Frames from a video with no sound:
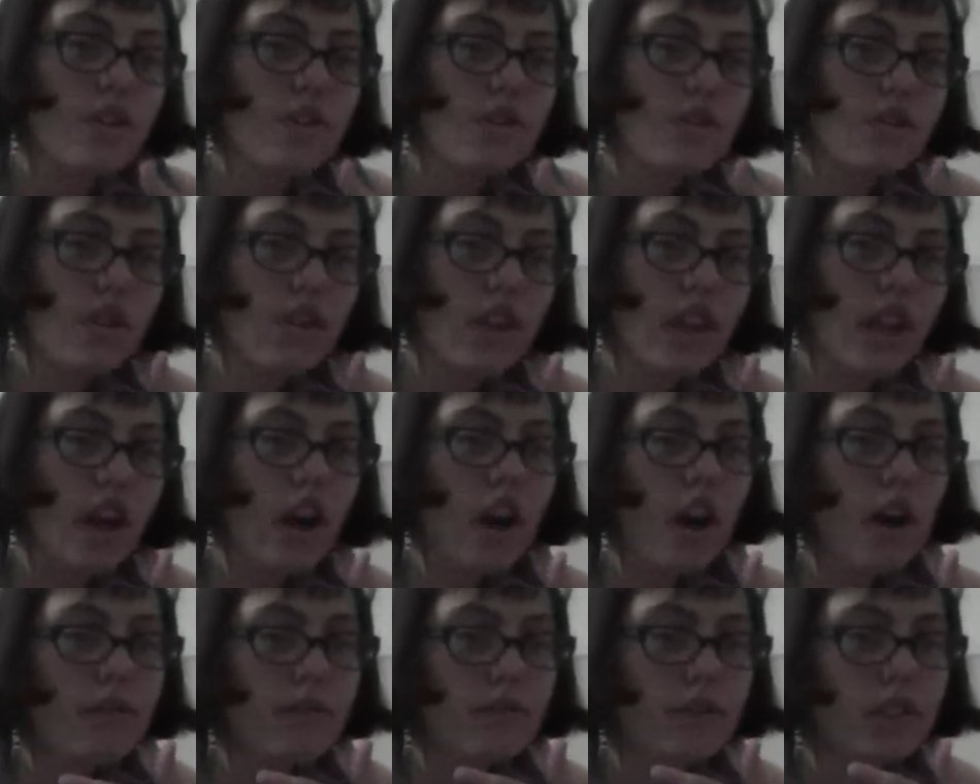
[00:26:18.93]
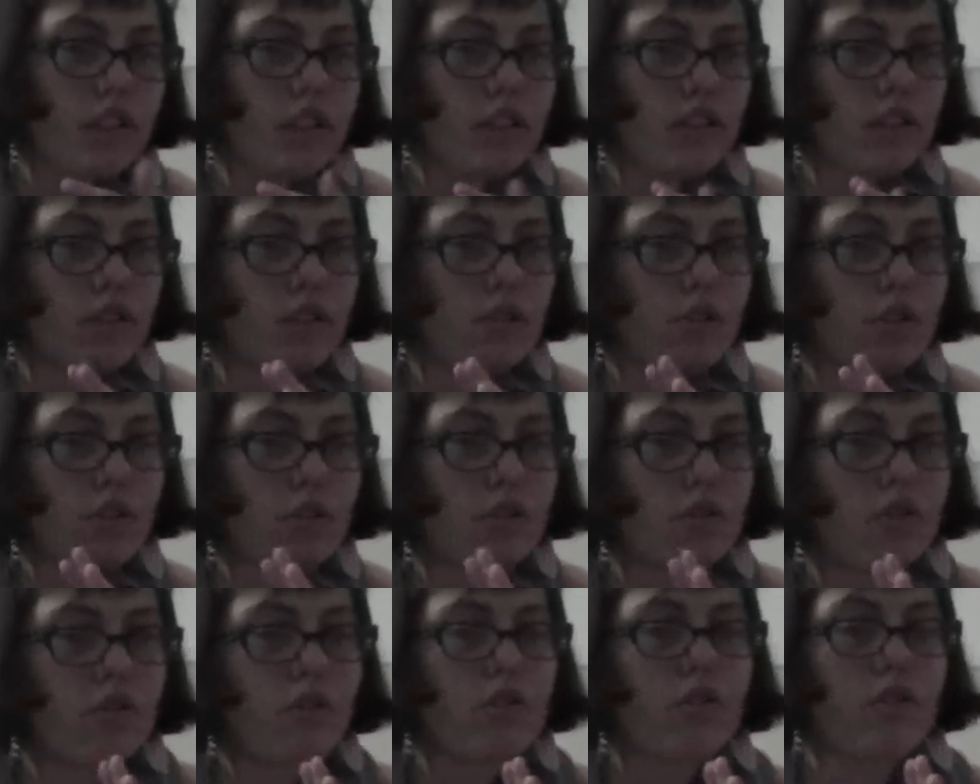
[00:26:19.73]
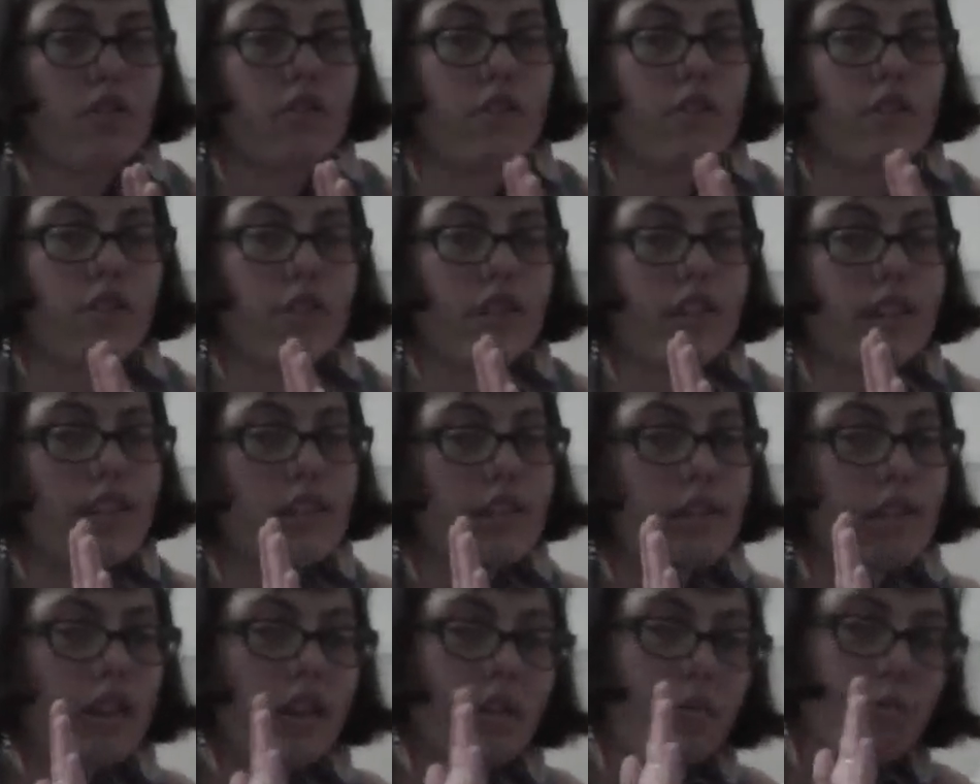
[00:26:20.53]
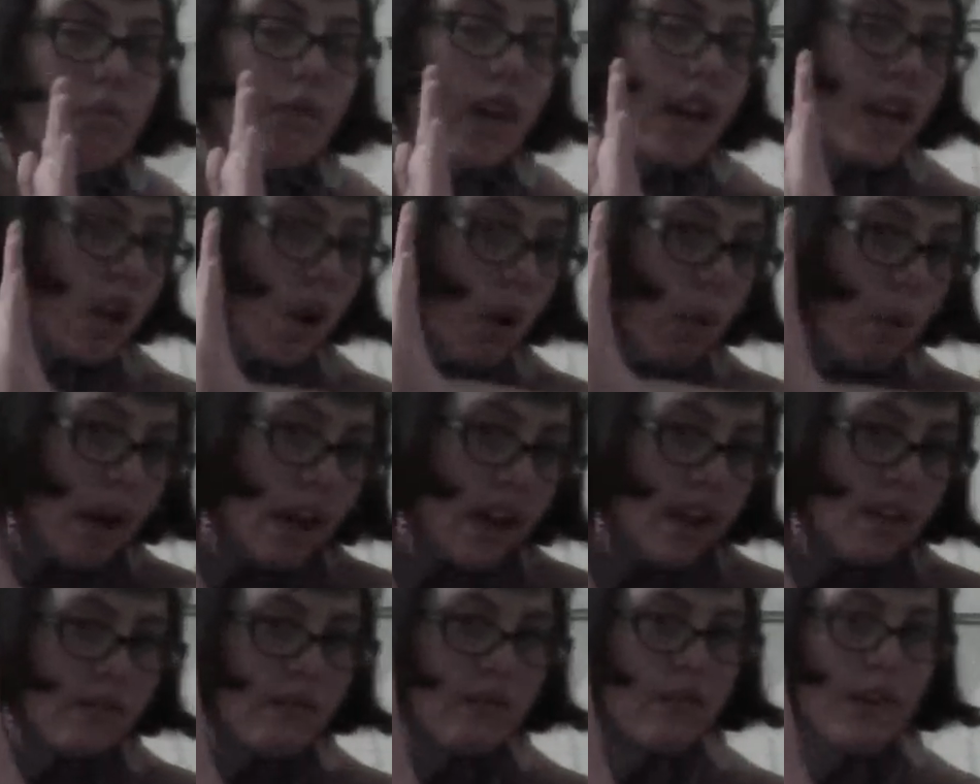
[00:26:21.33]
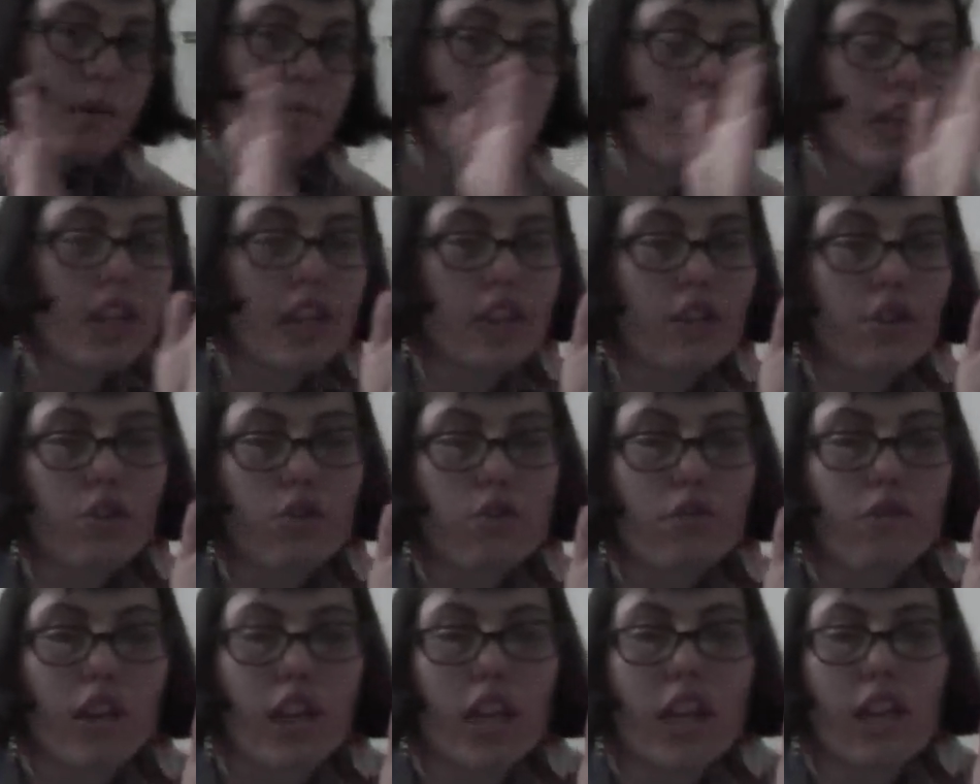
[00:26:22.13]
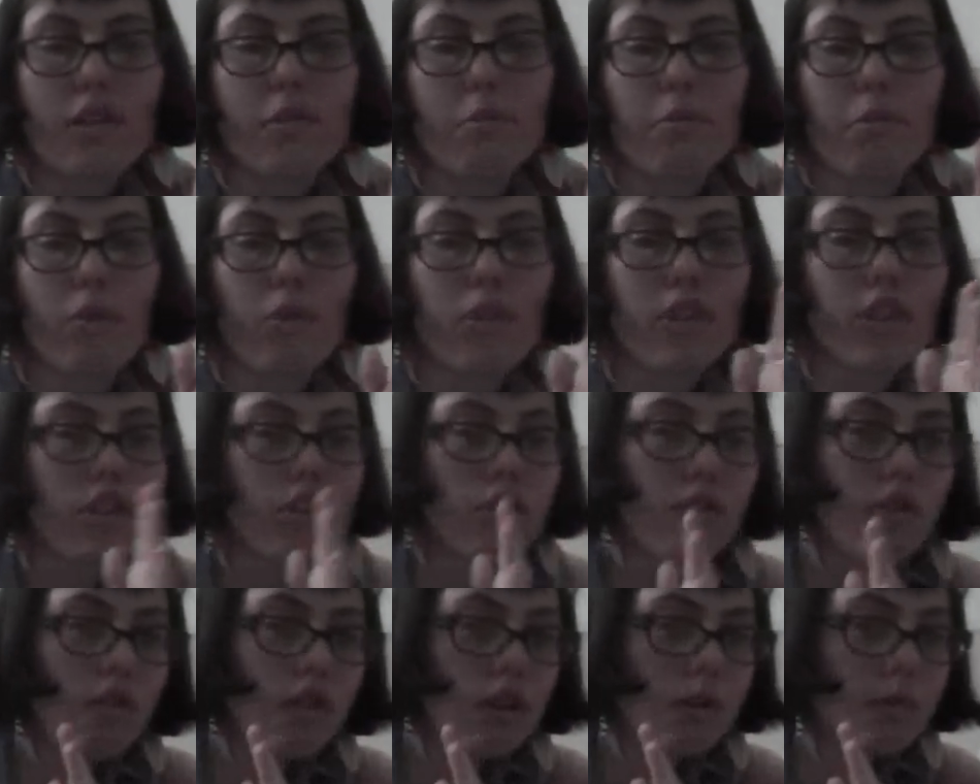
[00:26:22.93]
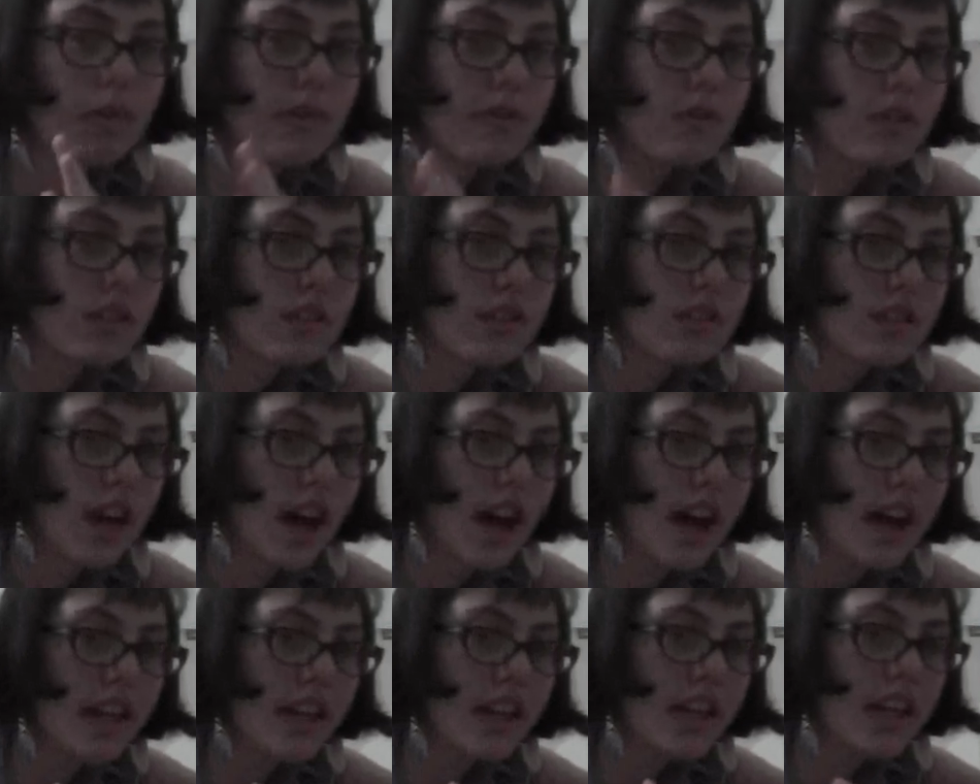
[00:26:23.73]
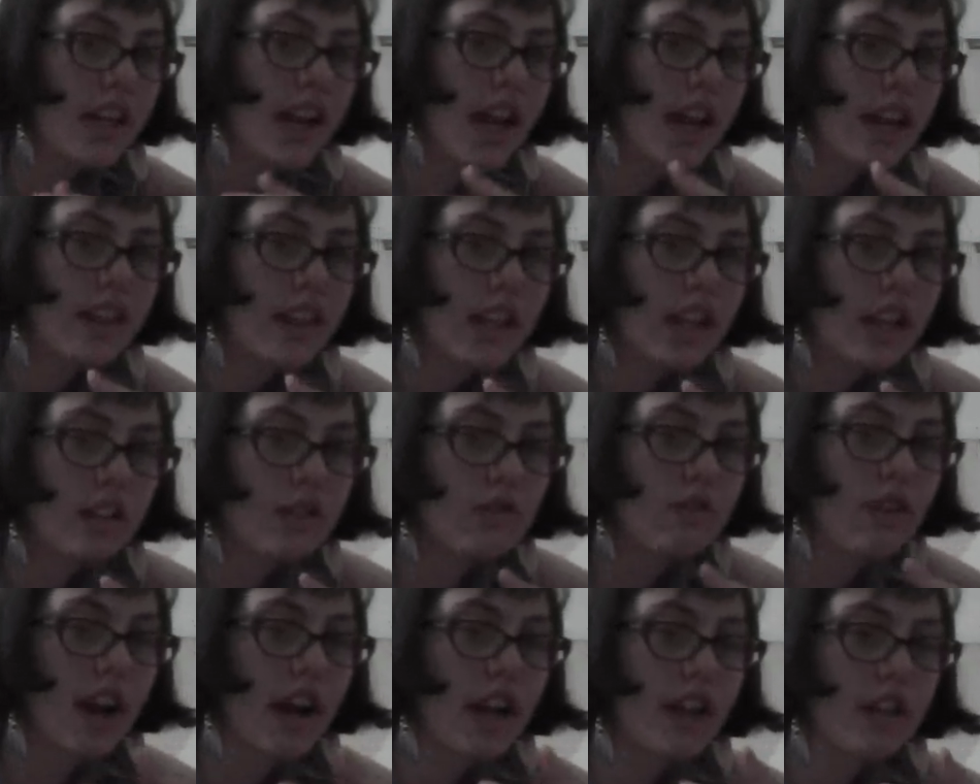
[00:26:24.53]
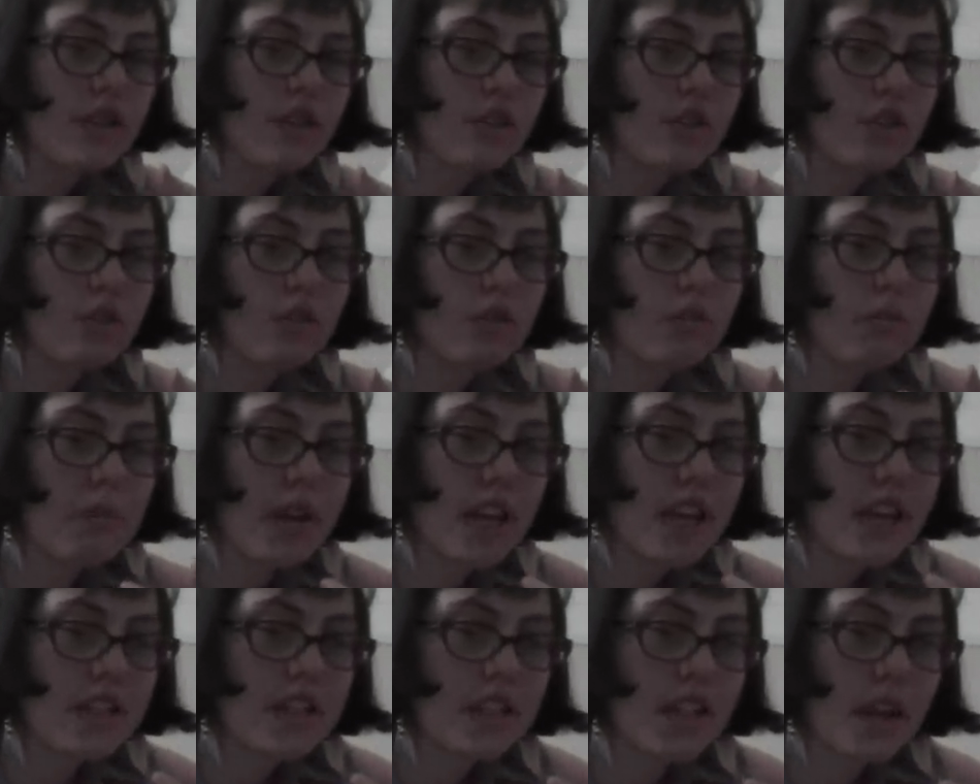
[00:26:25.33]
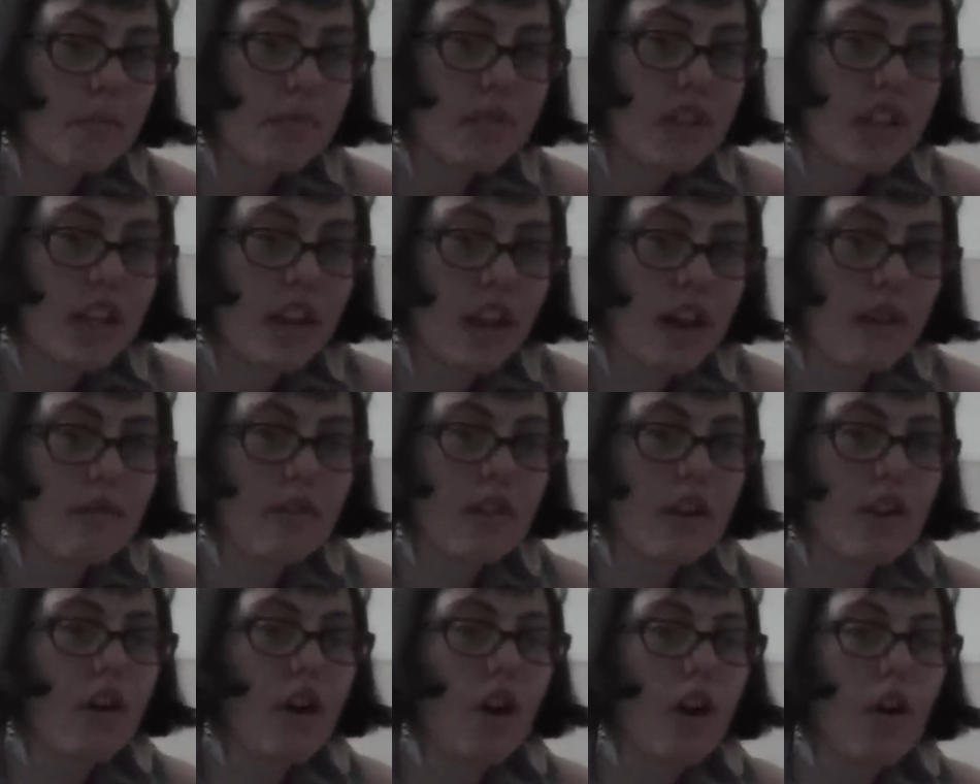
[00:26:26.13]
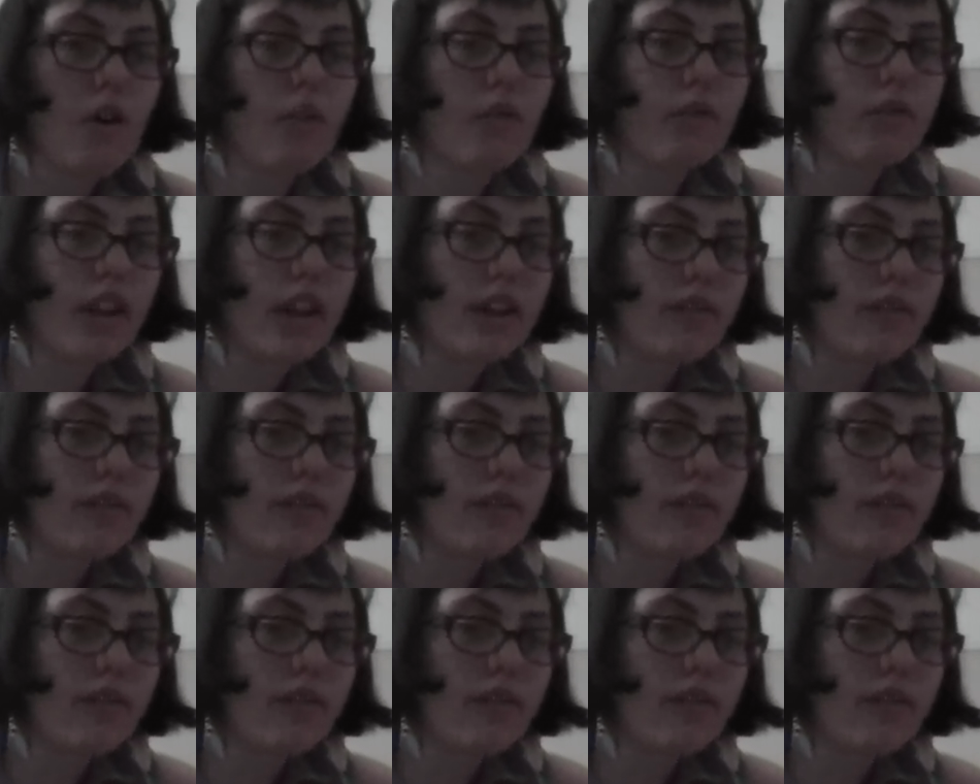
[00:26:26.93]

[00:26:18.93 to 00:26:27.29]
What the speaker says: So they often break away from the extreme or the norm of society, and they try to make something of their own.